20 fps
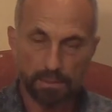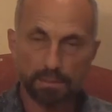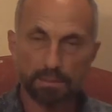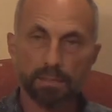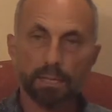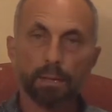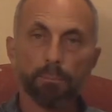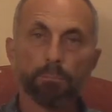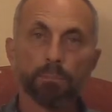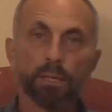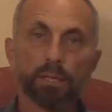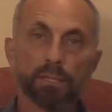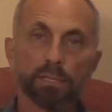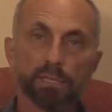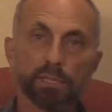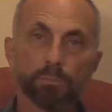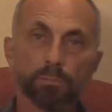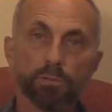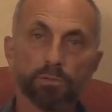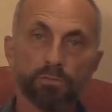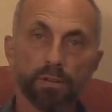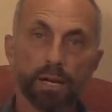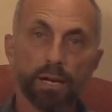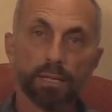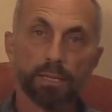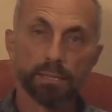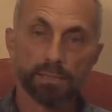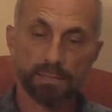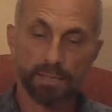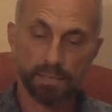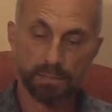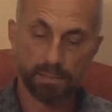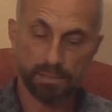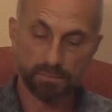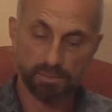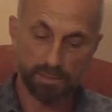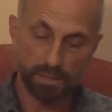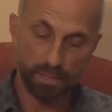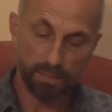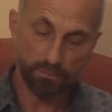is that myths provide a sense
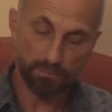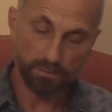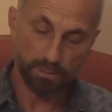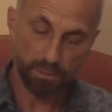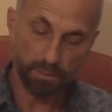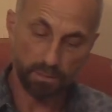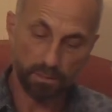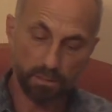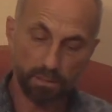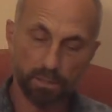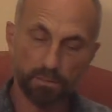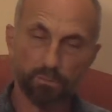of safety,